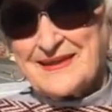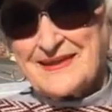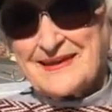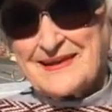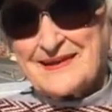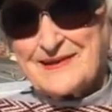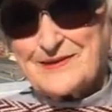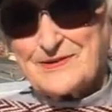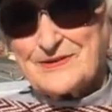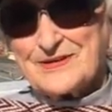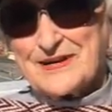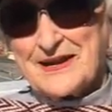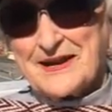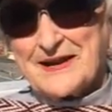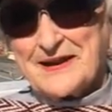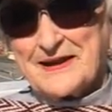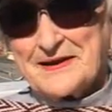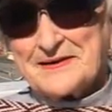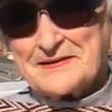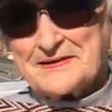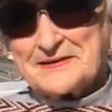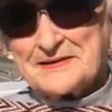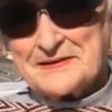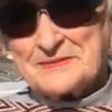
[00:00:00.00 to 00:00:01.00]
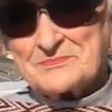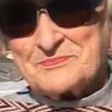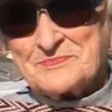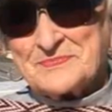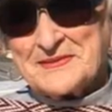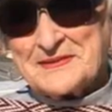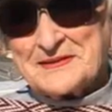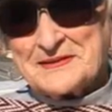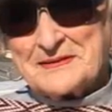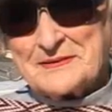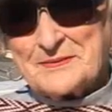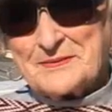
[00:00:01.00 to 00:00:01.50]
and her dad and
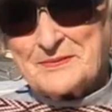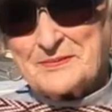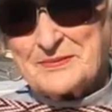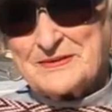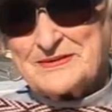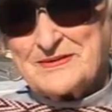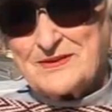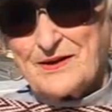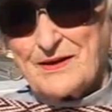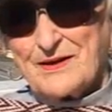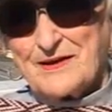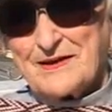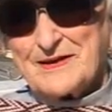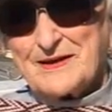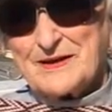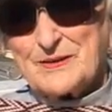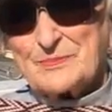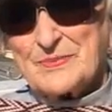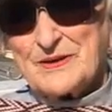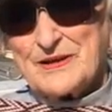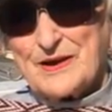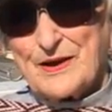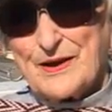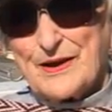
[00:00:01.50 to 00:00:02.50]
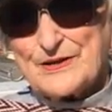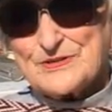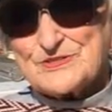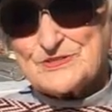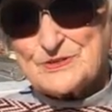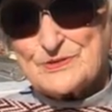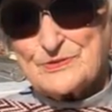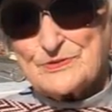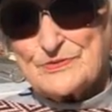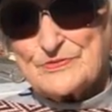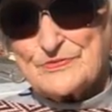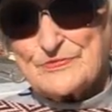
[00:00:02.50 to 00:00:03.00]
Don had been high
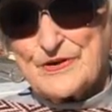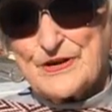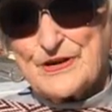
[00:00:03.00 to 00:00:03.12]
school